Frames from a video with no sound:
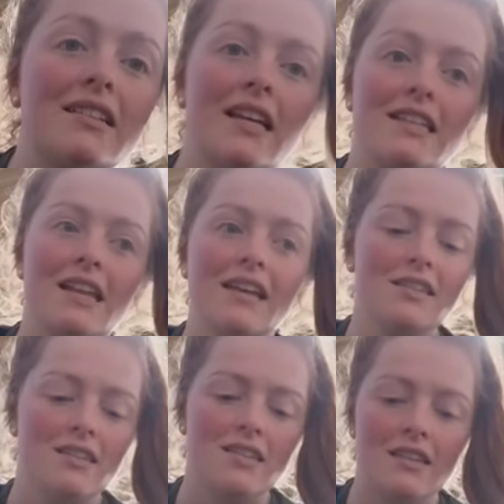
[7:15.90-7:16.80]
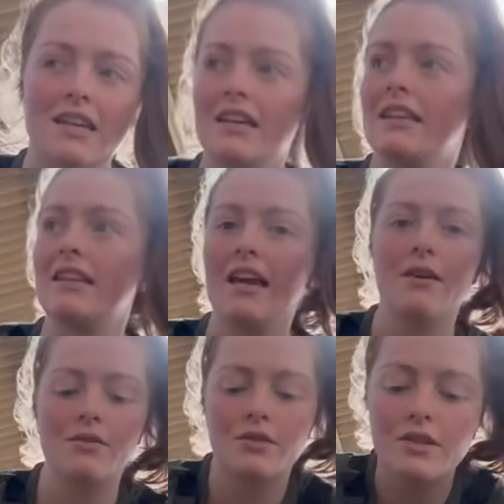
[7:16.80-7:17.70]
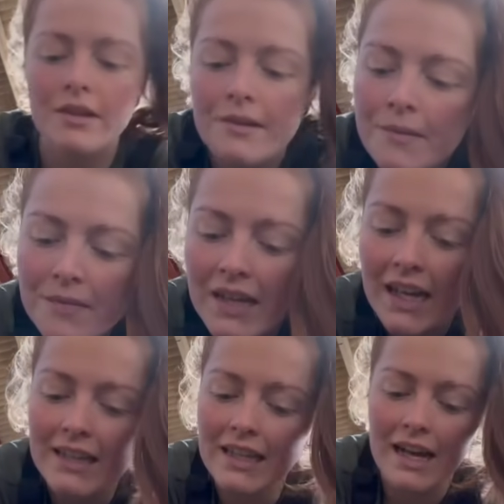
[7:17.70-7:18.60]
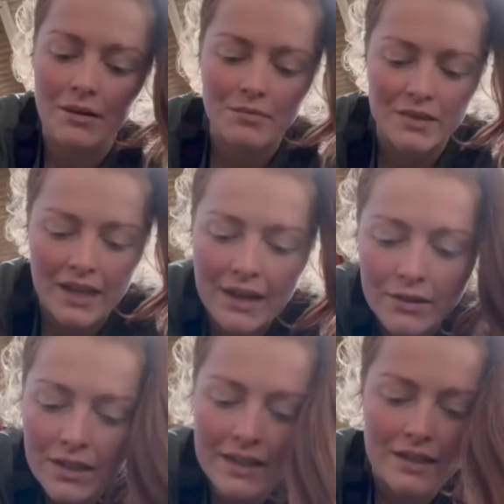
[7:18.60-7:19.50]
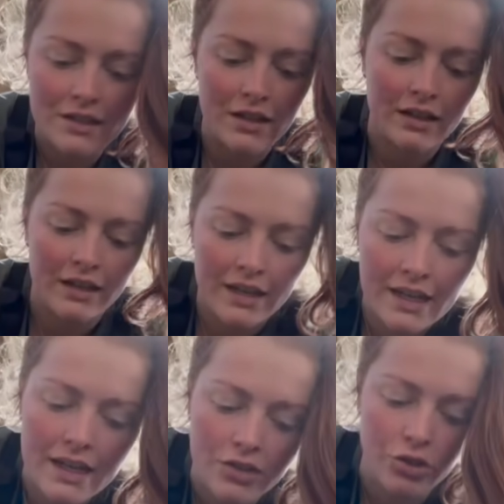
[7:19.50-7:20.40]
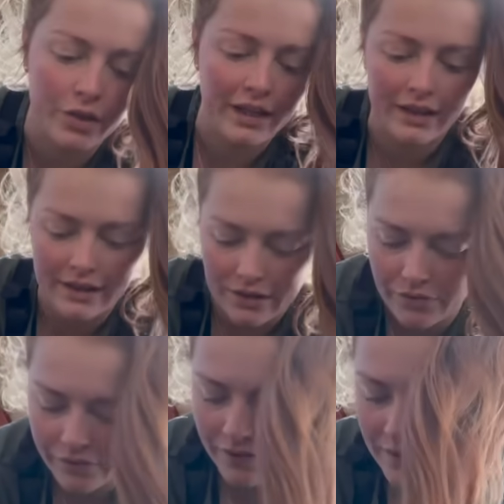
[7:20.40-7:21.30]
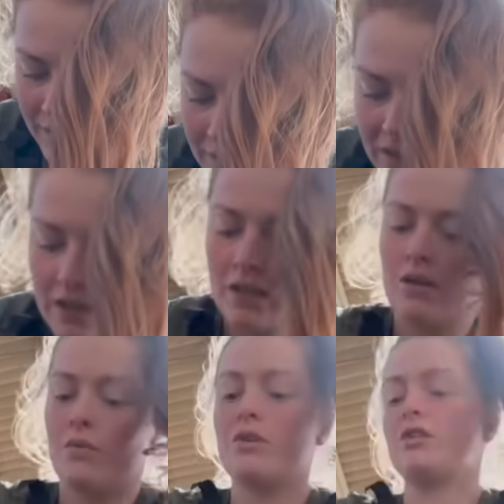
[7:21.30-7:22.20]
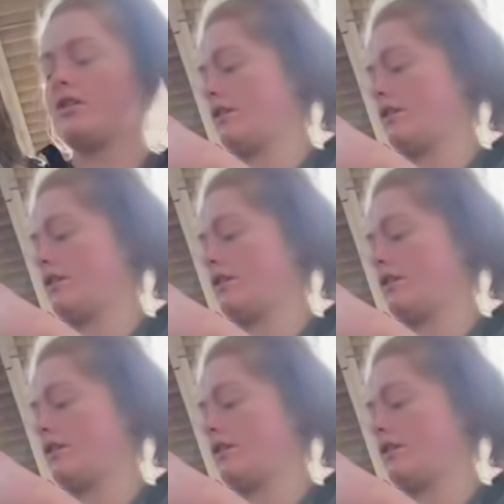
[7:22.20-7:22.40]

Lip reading: It's nice to see the ewes and lambs out in the sun enjoying life, which